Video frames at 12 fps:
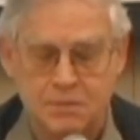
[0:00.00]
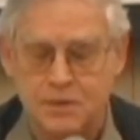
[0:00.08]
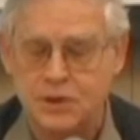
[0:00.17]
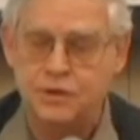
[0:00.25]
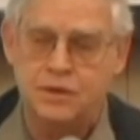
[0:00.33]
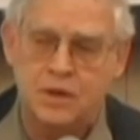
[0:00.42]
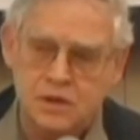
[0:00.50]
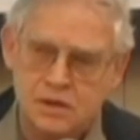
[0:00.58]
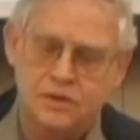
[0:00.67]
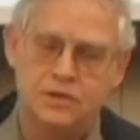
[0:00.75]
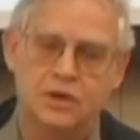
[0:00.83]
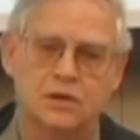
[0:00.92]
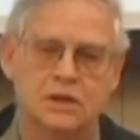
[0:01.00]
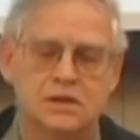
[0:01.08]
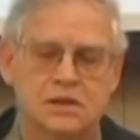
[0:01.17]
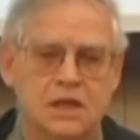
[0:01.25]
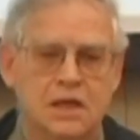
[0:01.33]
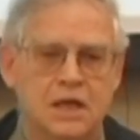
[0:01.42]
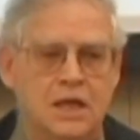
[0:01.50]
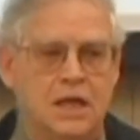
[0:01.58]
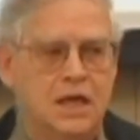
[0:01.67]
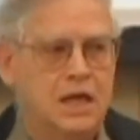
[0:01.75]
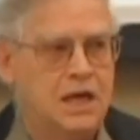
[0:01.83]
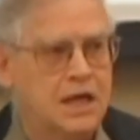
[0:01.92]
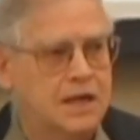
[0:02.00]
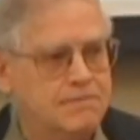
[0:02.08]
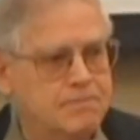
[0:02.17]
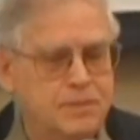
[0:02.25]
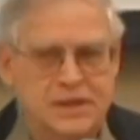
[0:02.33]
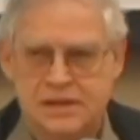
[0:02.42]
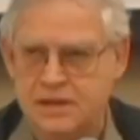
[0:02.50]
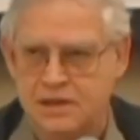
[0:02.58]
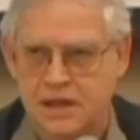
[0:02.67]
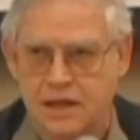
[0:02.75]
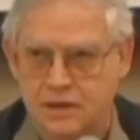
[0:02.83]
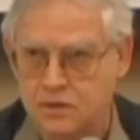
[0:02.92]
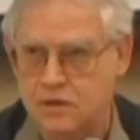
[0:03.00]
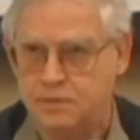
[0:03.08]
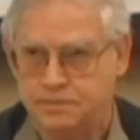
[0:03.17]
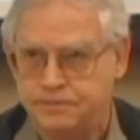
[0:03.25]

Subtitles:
But you also notice business cycles.